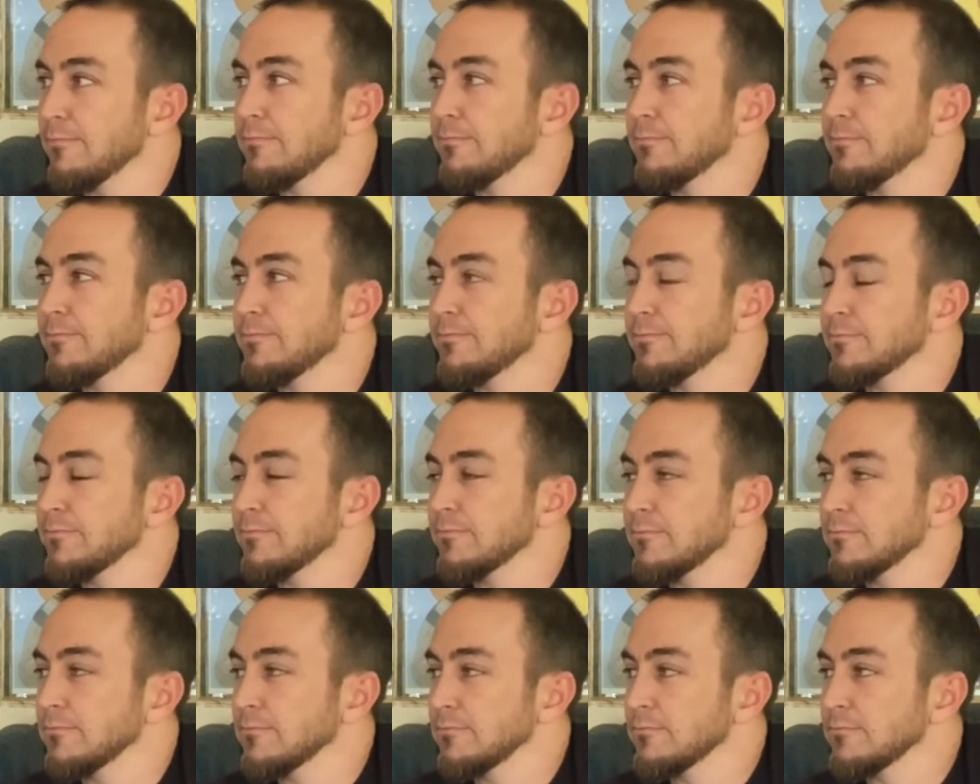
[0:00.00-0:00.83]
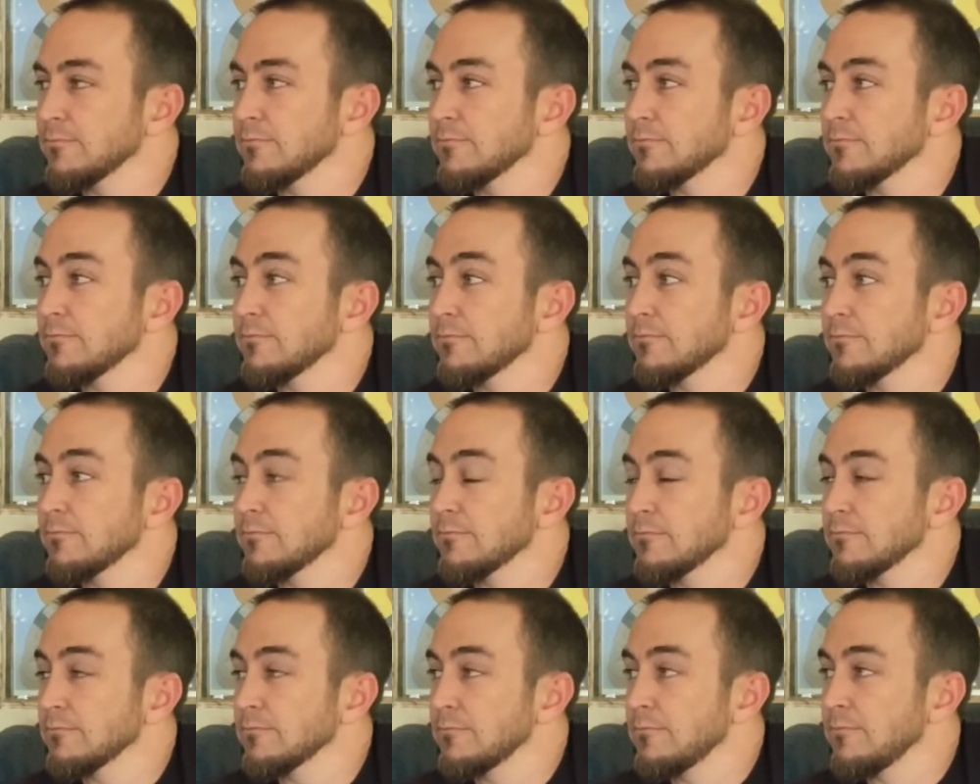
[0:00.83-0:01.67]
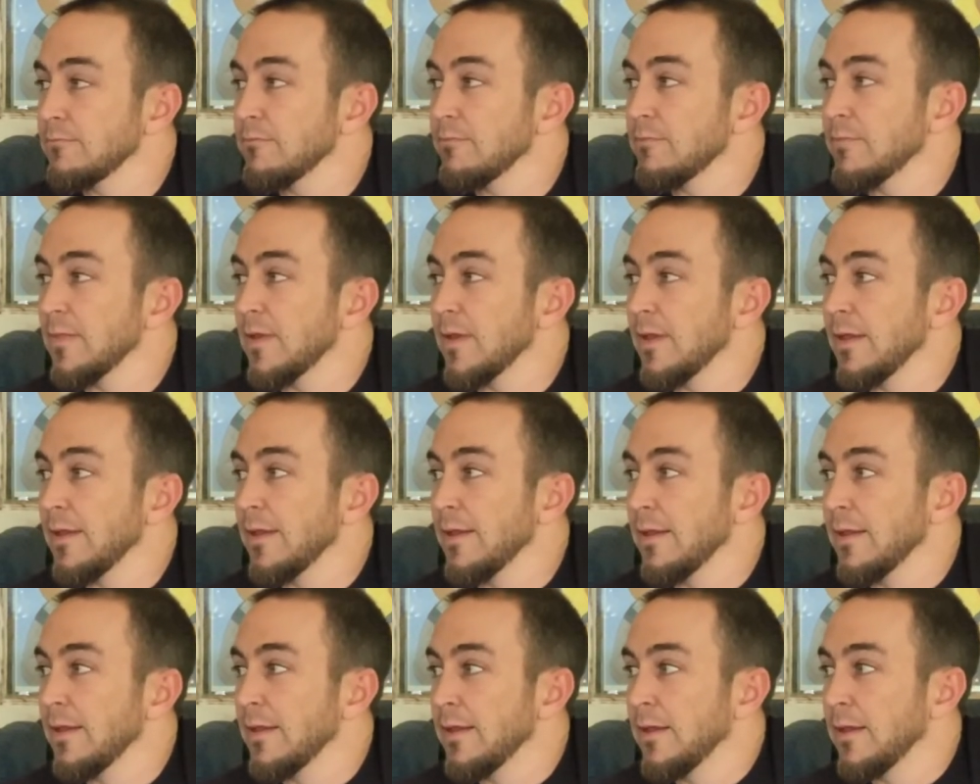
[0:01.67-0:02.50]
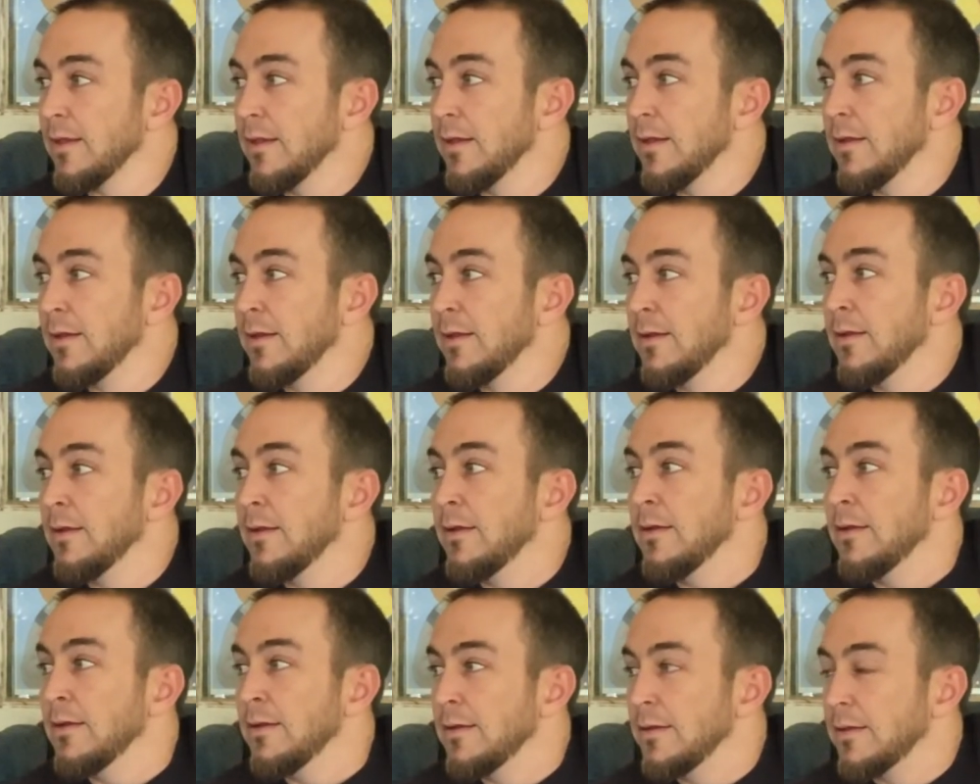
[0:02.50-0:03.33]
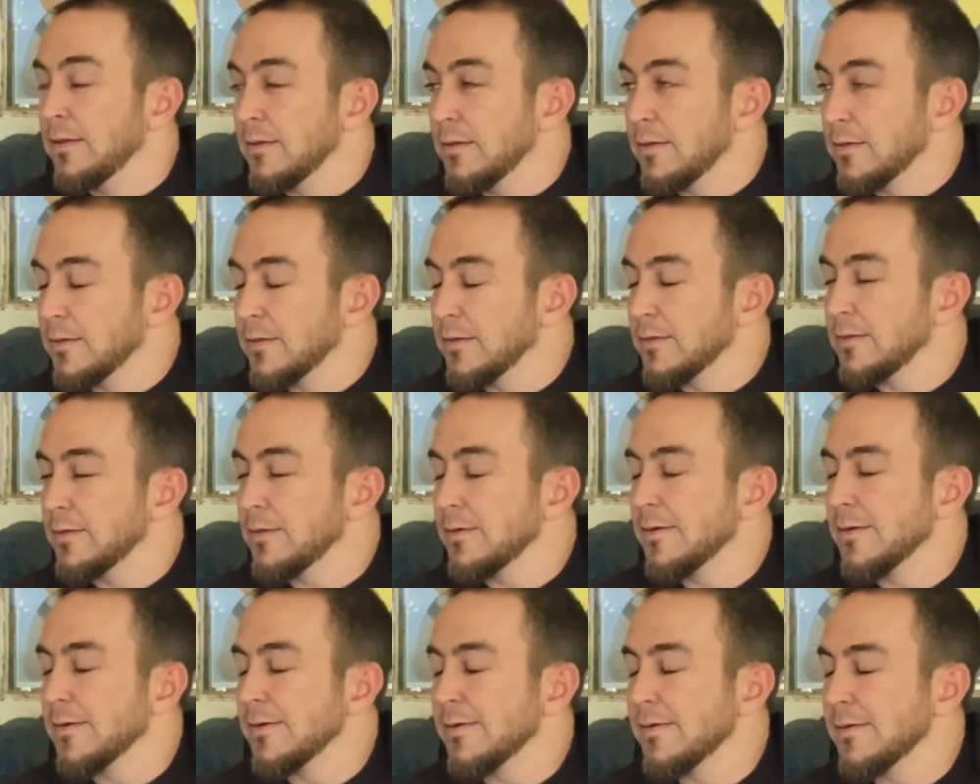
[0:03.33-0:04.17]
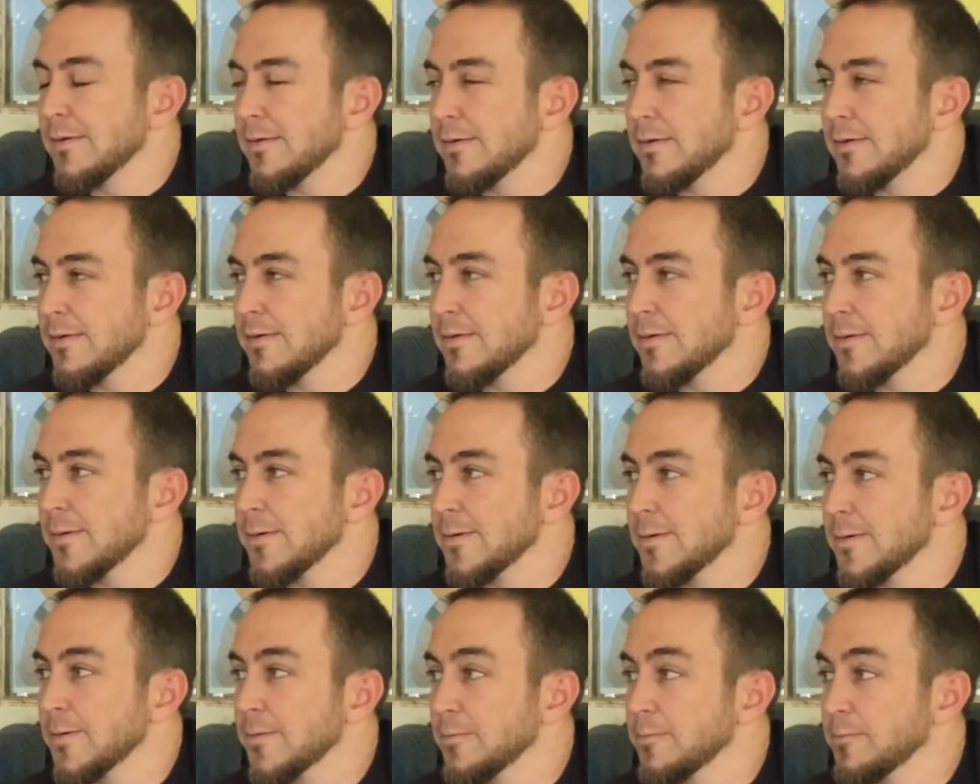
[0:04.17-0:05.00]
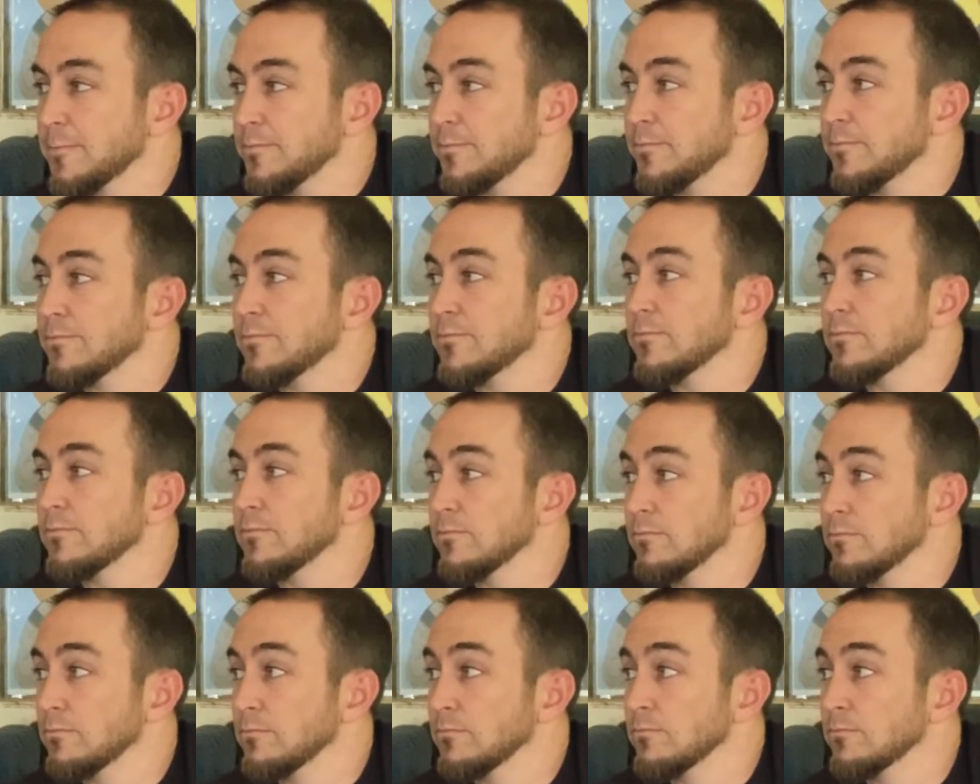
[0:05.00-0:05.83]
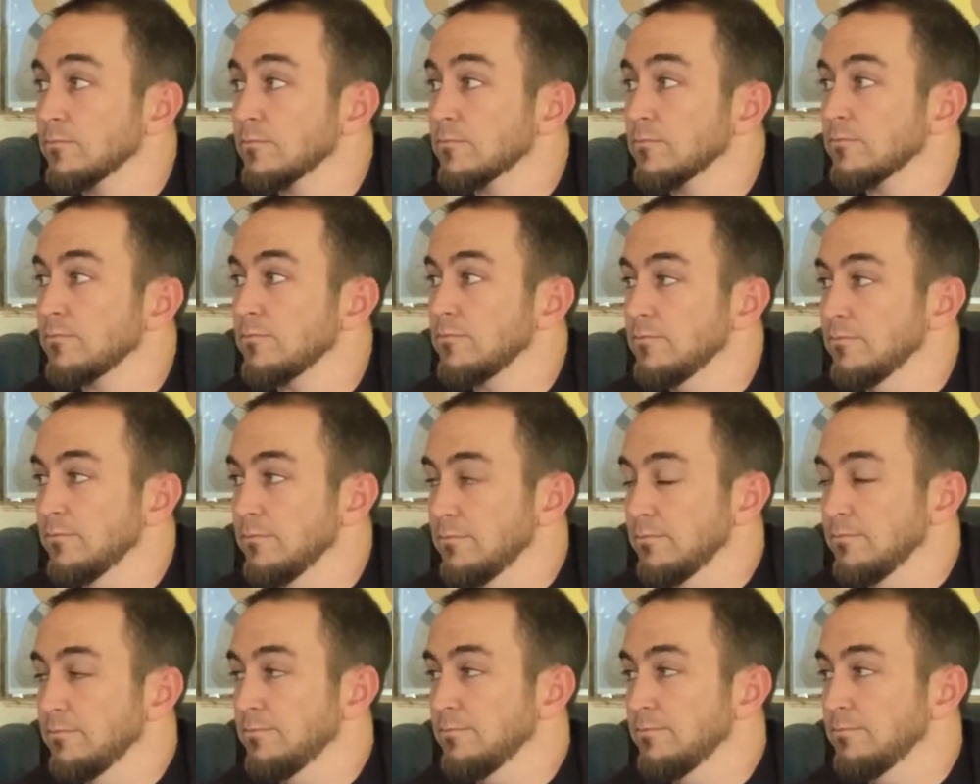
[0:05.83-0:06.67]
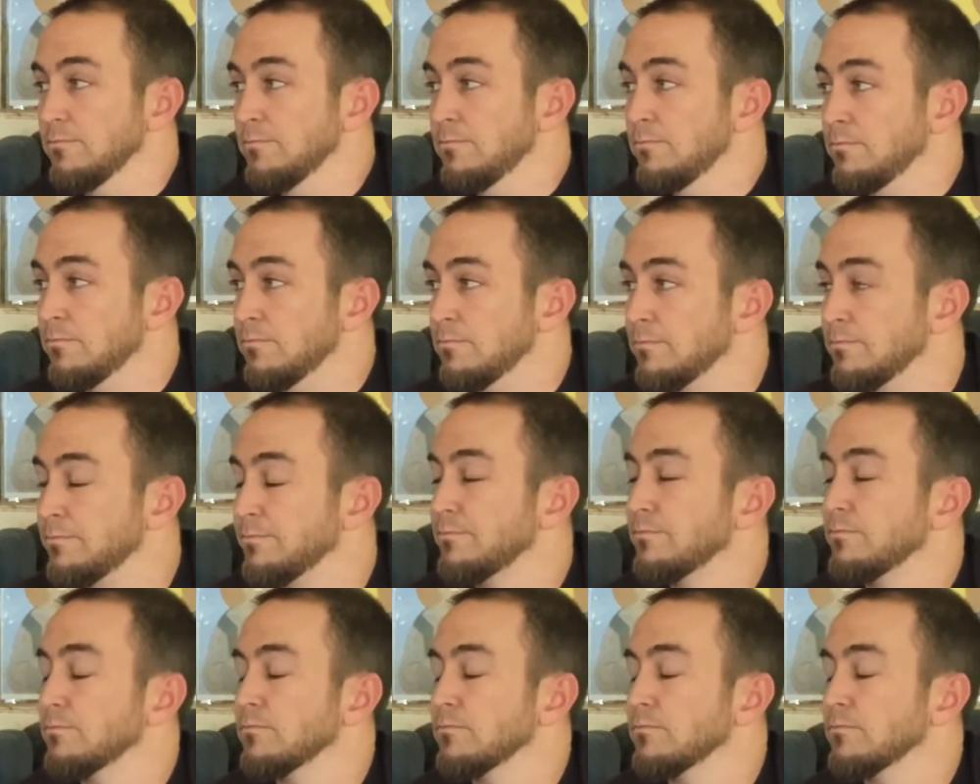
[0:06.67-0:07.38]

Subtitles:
The person shown says nothing.